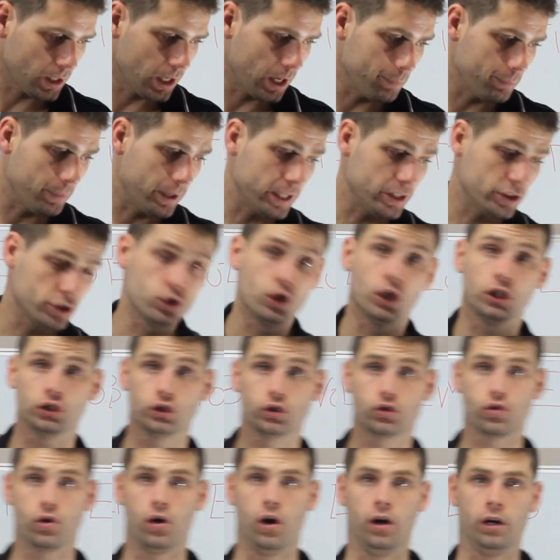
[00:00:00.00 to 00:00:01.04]
But it's not
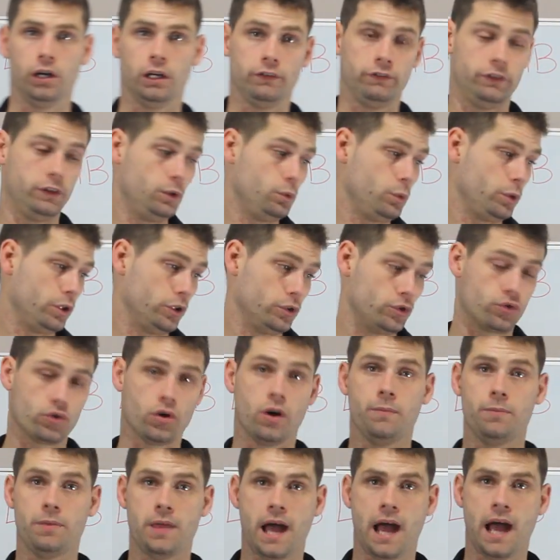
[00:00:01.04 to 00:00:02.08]
strong. If you were to
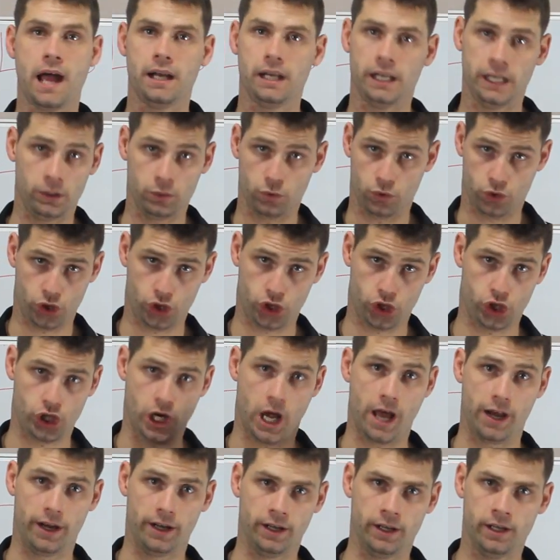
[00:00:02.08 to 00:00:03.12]
drop that, it will
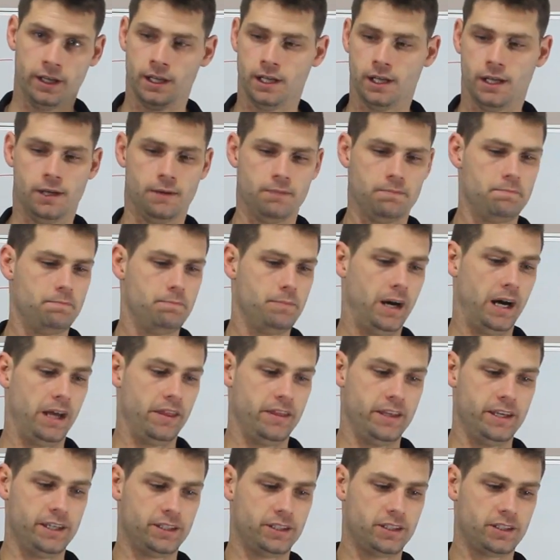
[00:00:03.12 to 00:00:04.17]
shatter. But
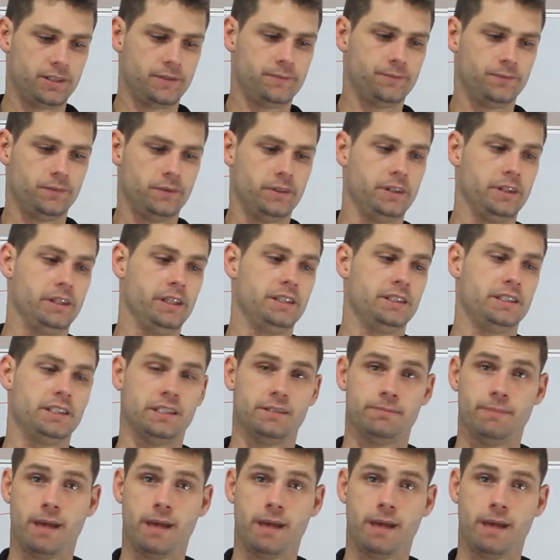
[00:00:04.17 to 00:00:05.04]
this is